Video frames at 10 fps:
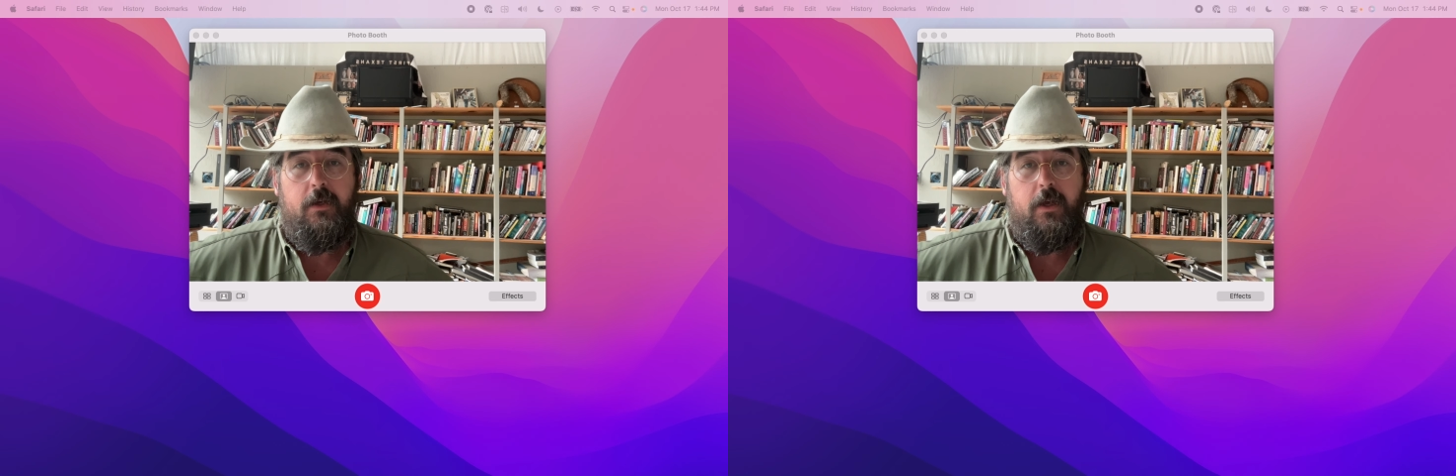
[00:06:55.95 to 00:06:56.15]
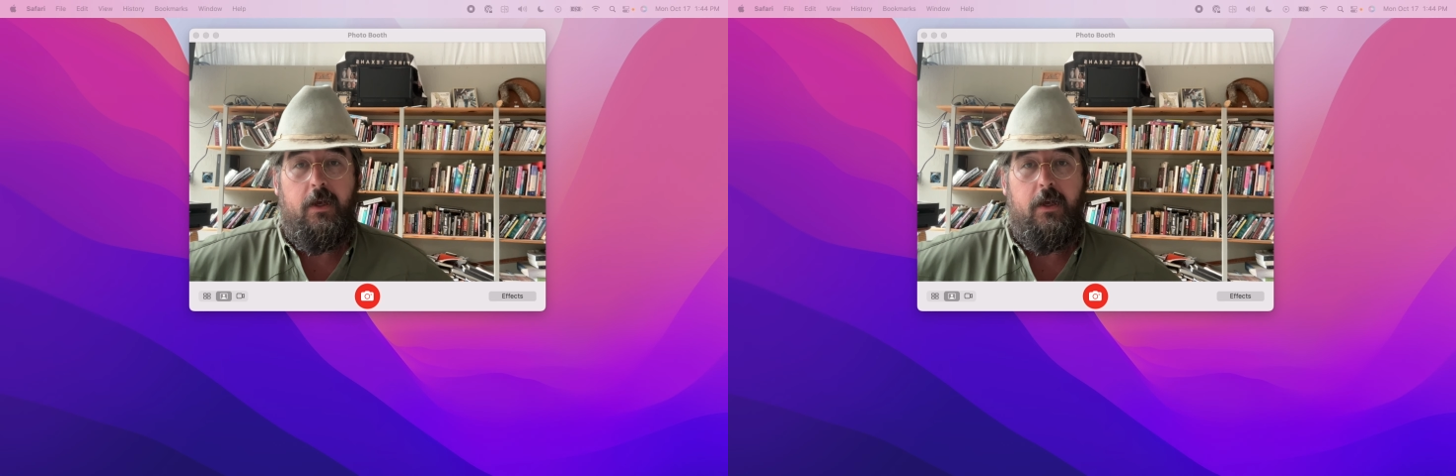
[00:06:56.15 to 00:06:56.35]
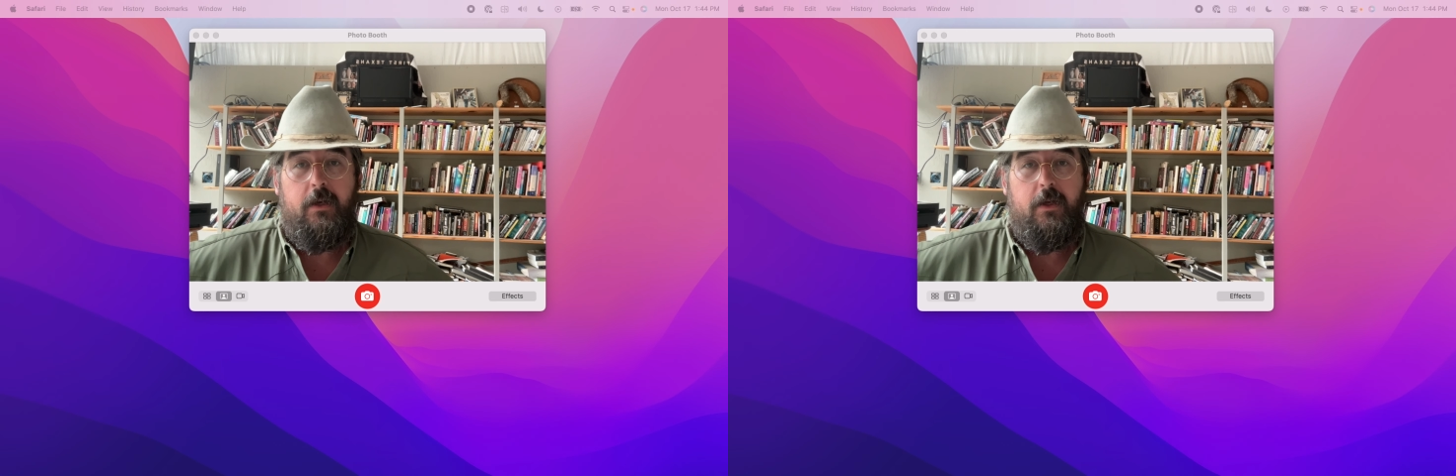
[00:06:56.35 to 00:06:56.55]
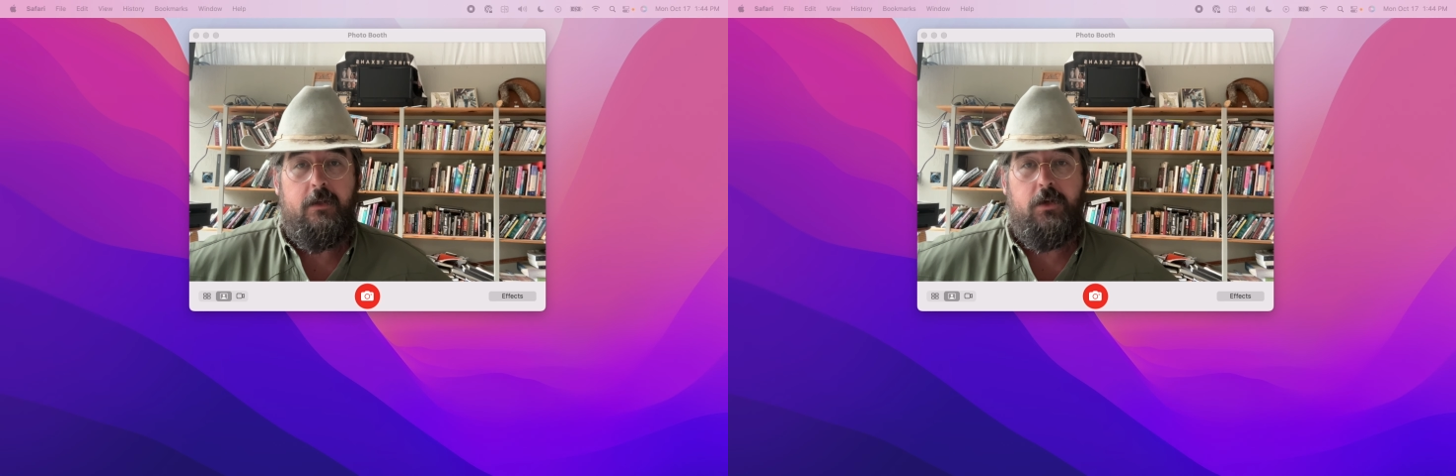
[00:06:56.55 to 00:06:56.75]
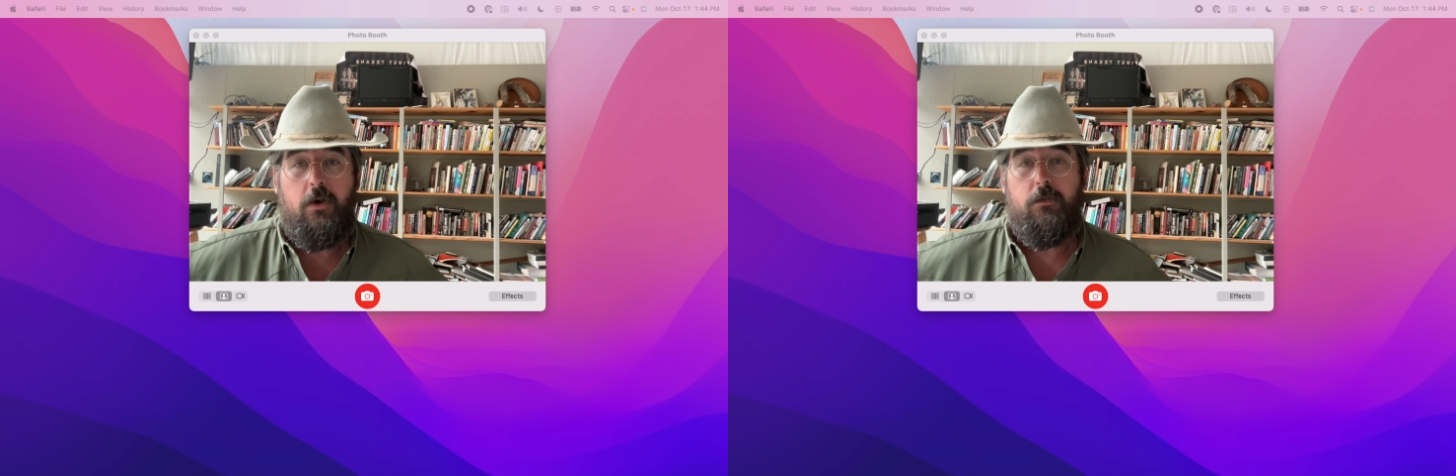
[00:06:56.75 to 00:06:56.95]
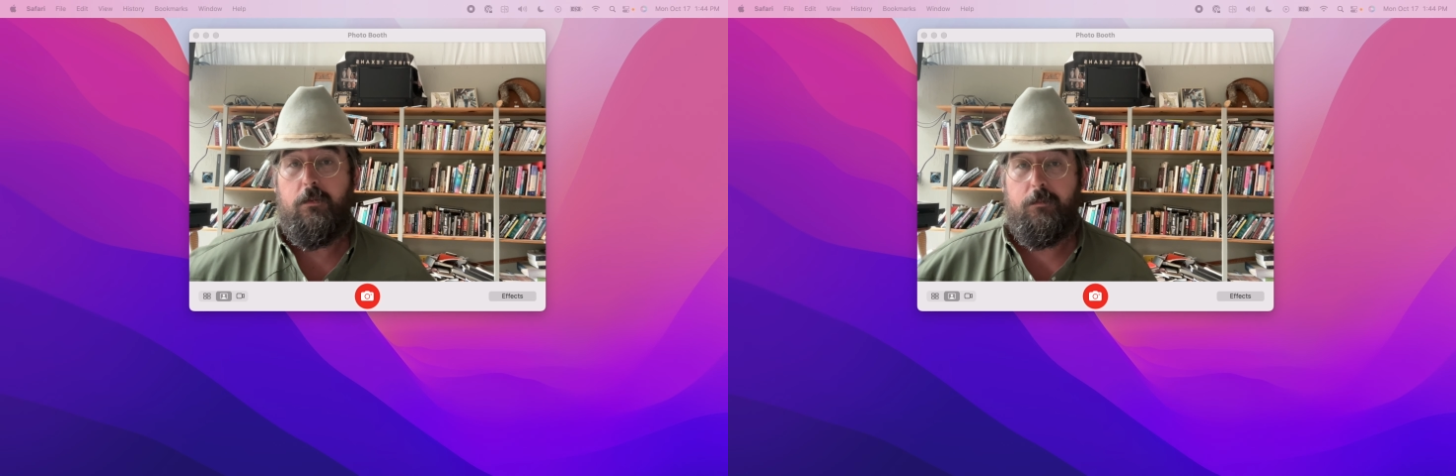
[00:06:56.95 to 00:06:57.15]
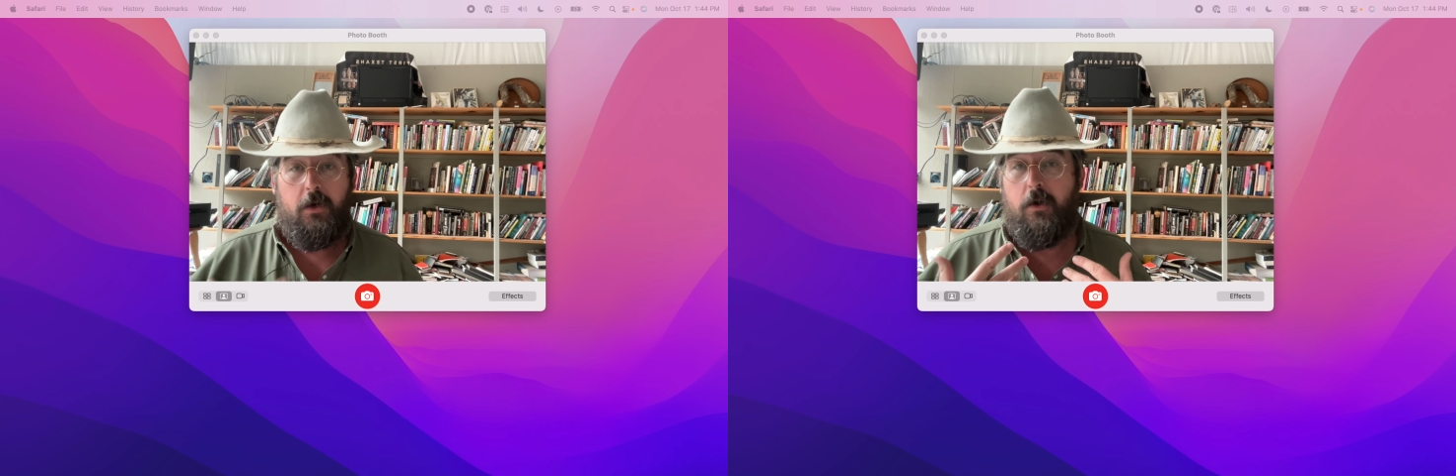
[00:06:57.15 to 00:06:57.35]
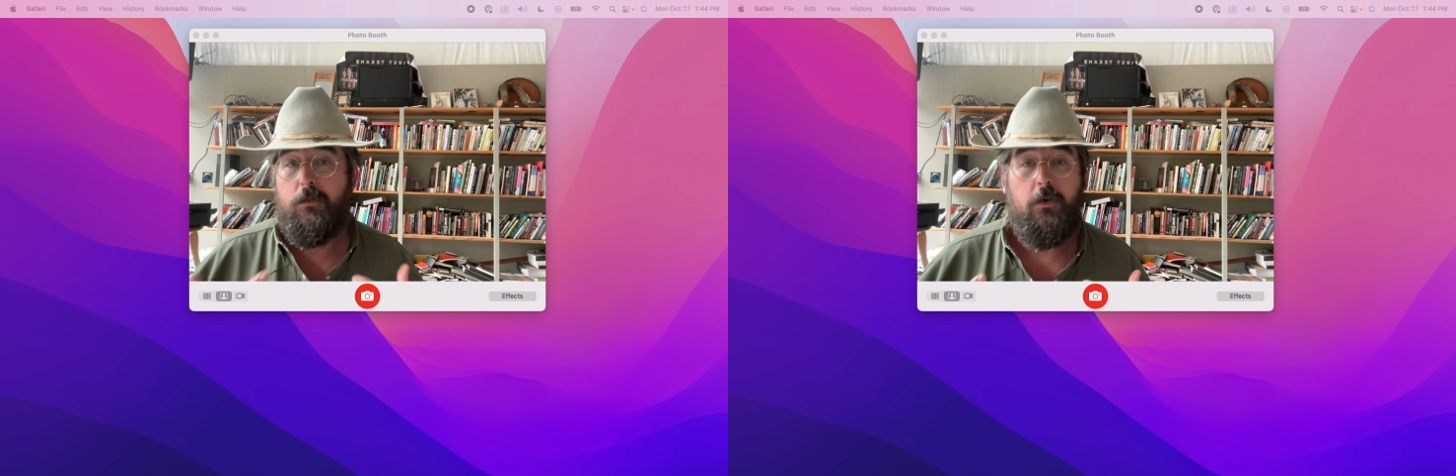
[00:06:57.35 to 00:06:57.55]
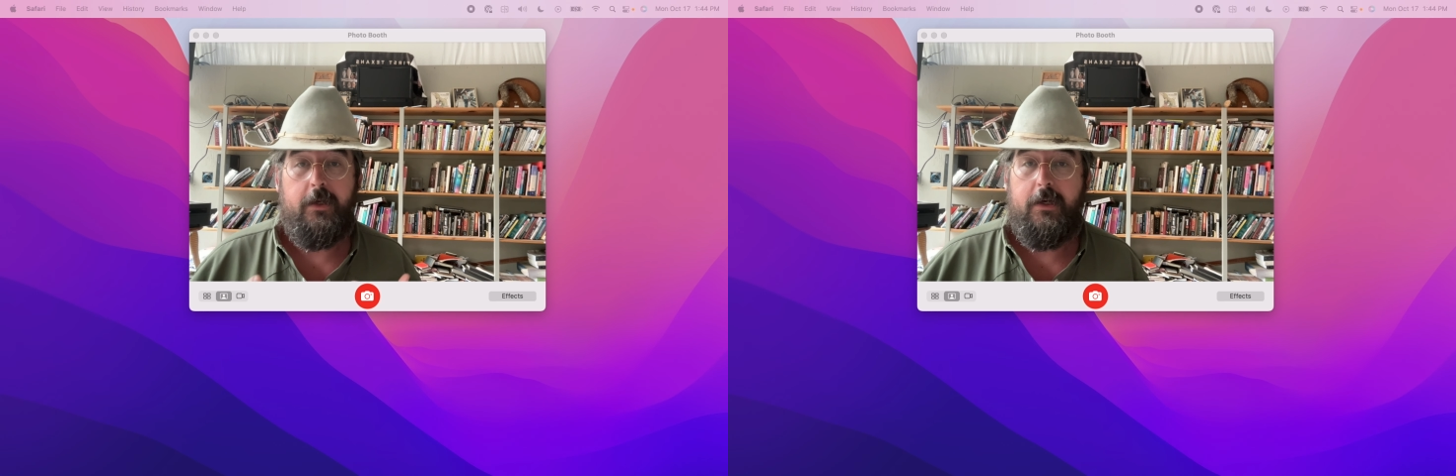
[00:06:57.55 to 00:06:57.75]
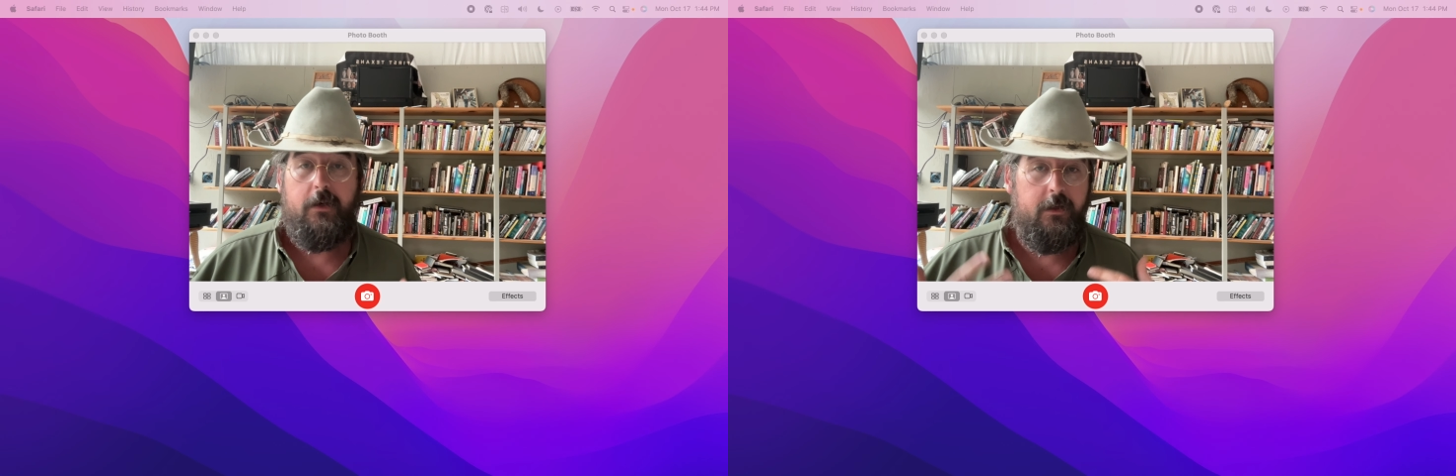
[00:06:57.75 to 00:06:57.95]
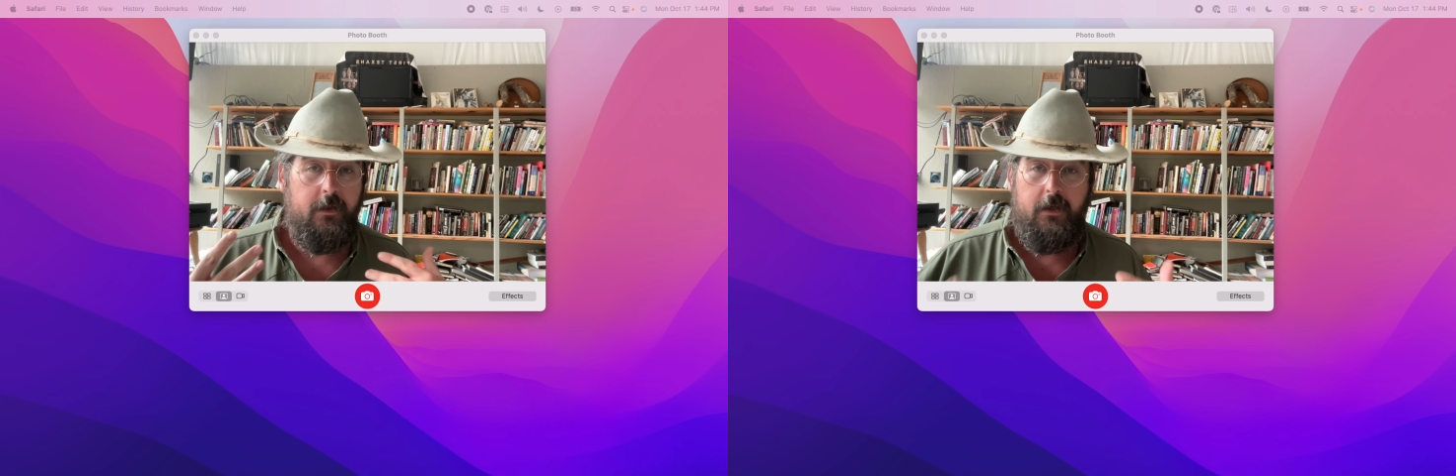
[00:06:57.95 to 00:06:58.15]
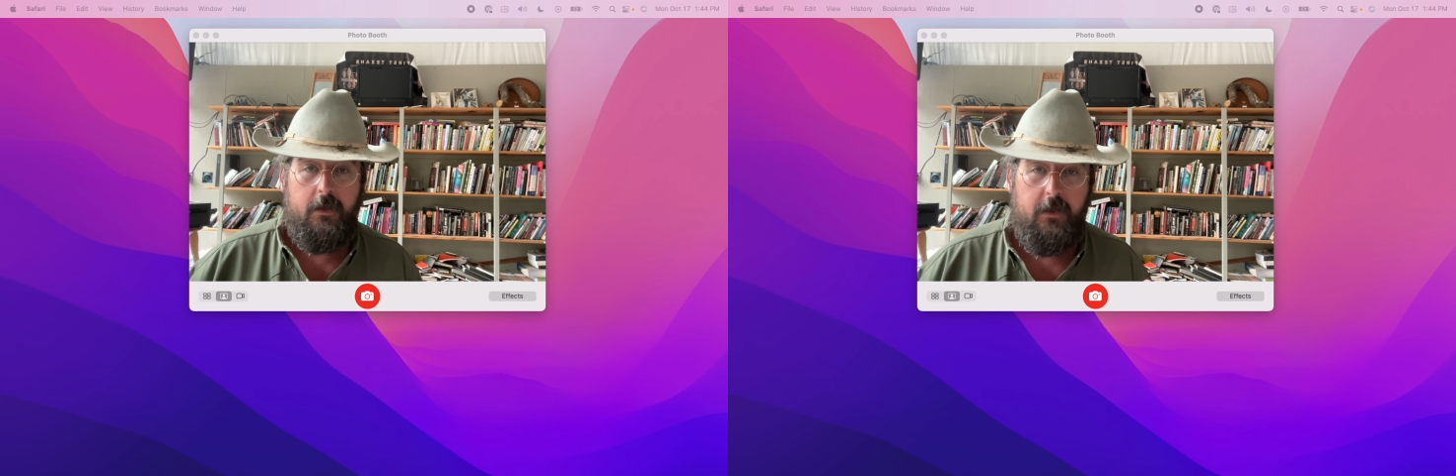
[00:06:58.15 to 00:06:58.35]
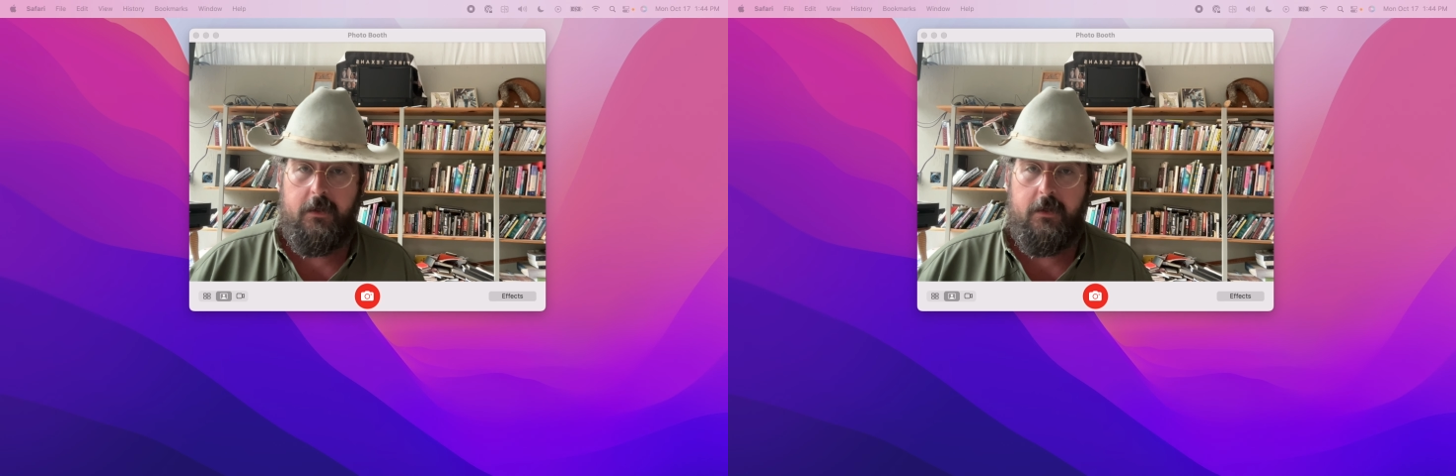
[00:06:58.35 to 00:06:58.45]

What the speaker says: And but our role here